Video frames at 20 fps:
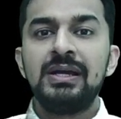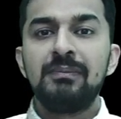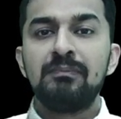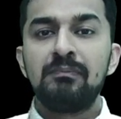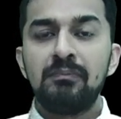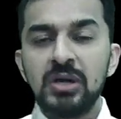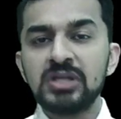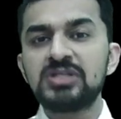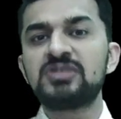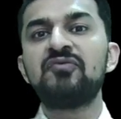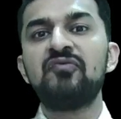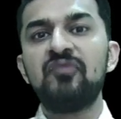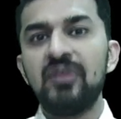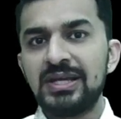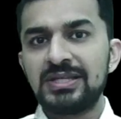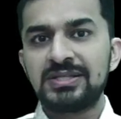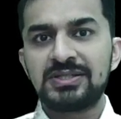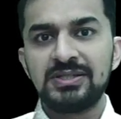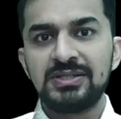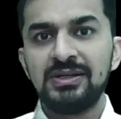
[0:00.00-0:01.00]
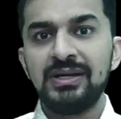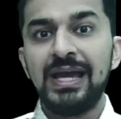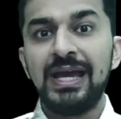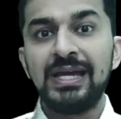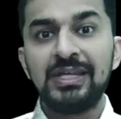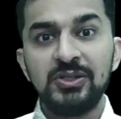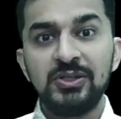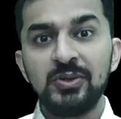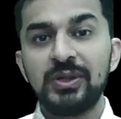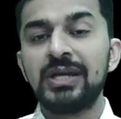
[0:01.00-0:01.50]
much faster,
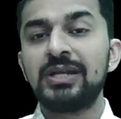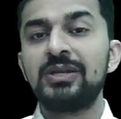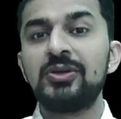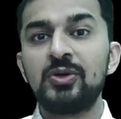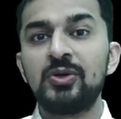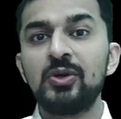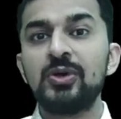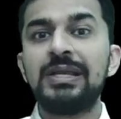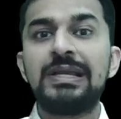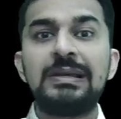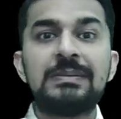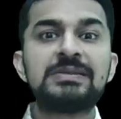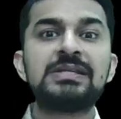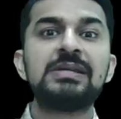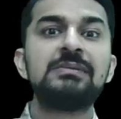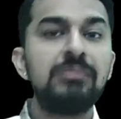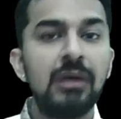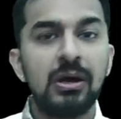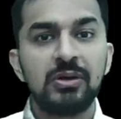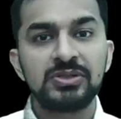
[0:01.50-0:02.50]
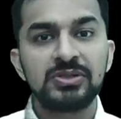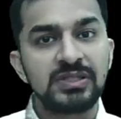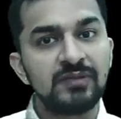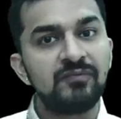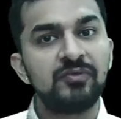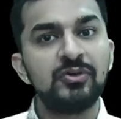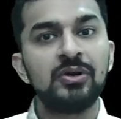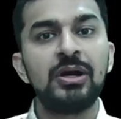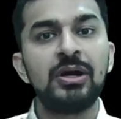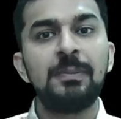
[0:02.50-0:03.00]
and you can grow leaps and bounds if you